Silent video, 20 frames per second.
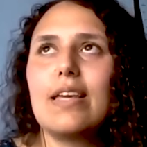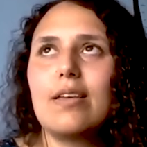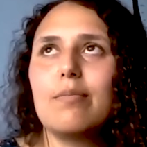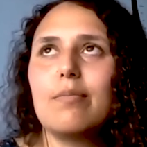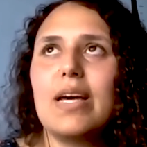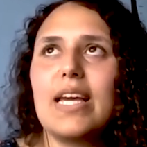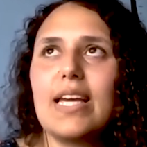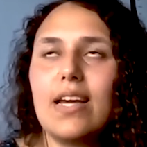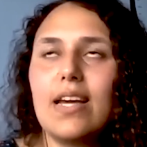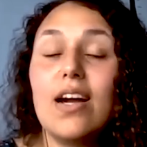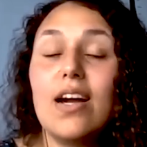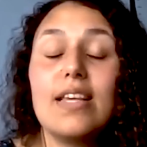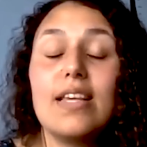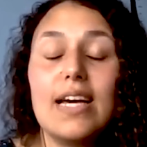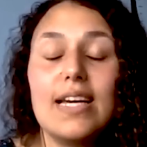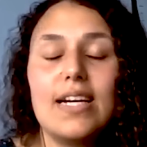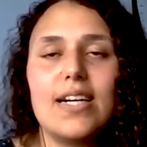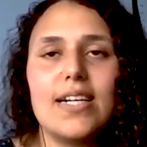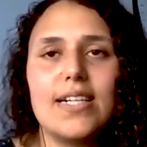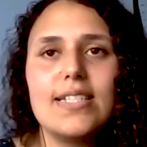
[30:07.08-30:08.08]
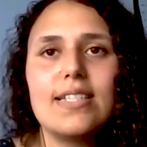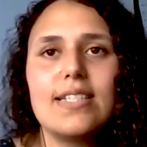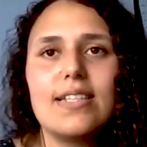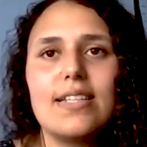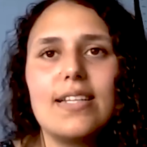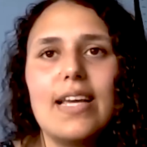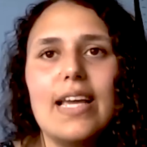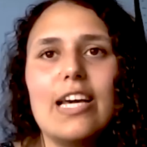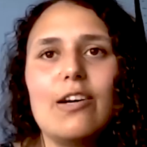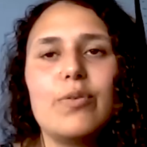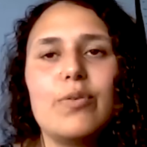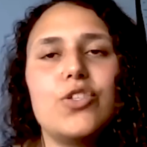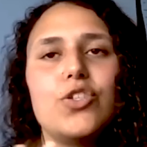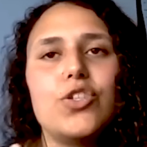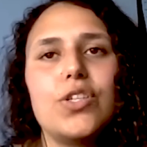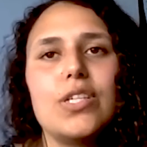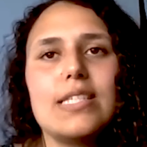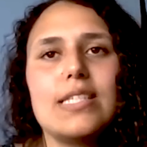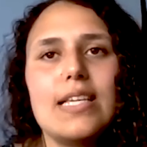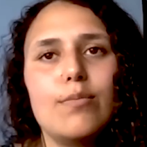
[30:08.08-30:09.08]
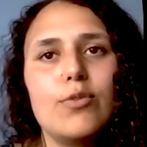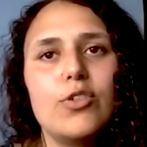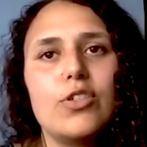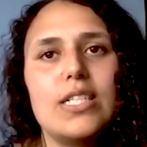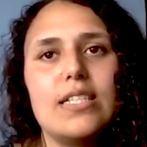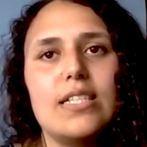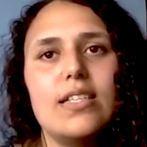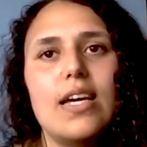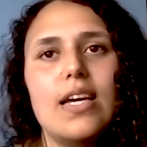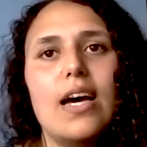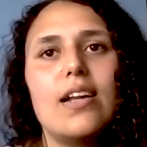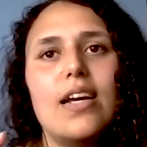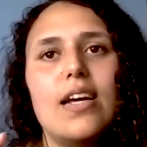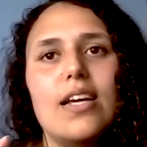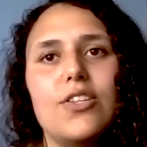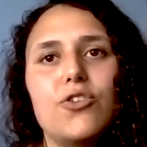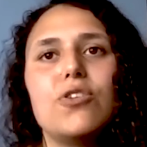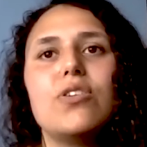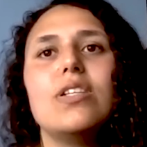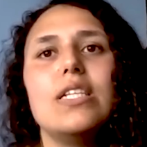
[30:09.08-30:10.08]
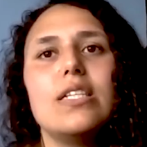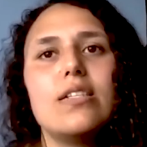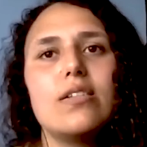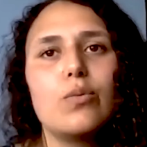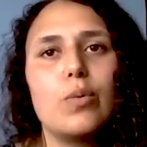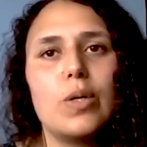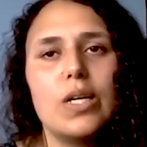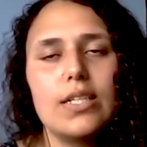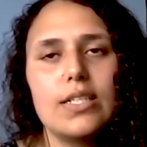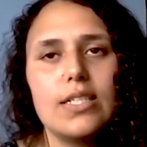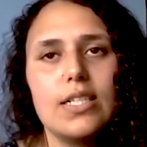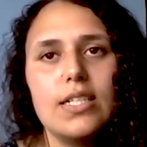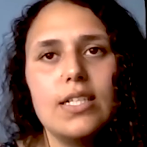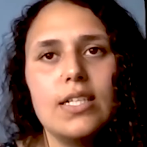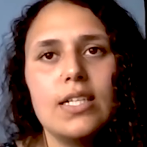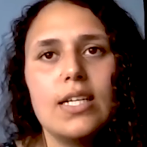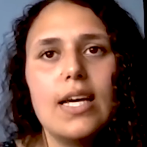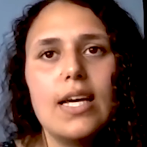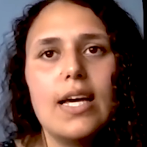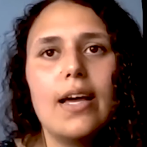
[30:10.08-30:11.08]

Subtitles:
Like my car that I had, it was due its MOT and I knew it needed work done.